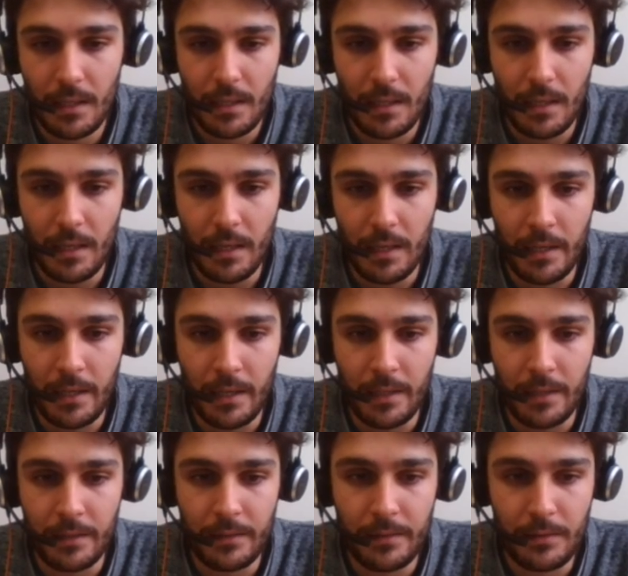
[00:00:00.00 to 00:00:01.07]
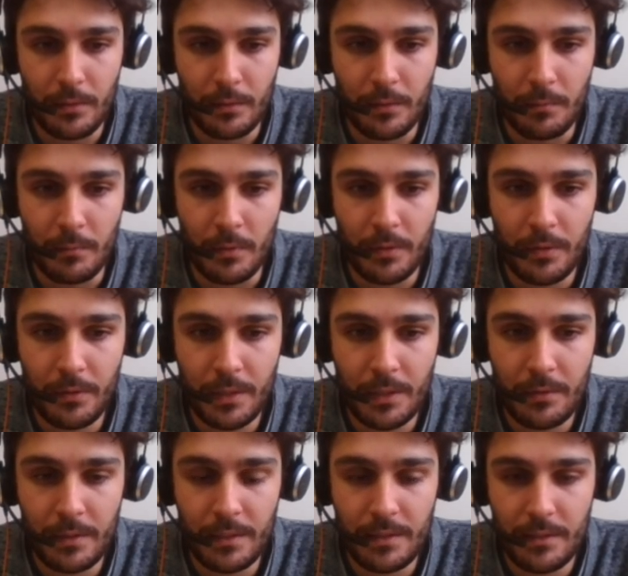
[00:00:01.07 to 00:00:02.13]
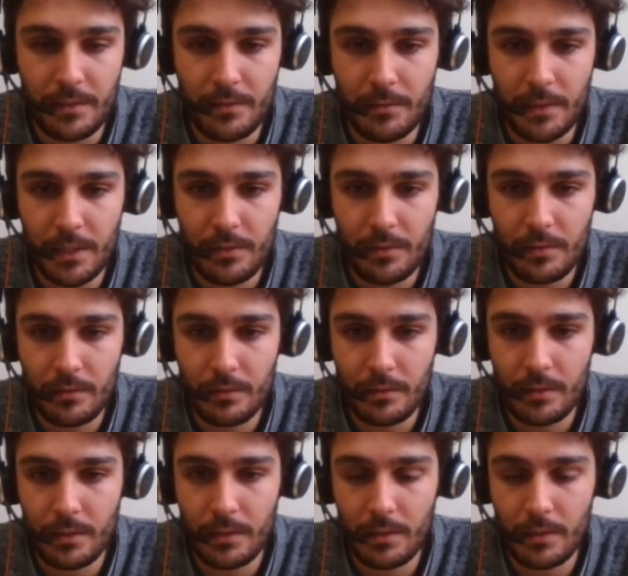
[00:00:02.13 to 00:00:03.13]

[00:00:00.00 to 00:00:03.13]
And so the more you increase this threshold,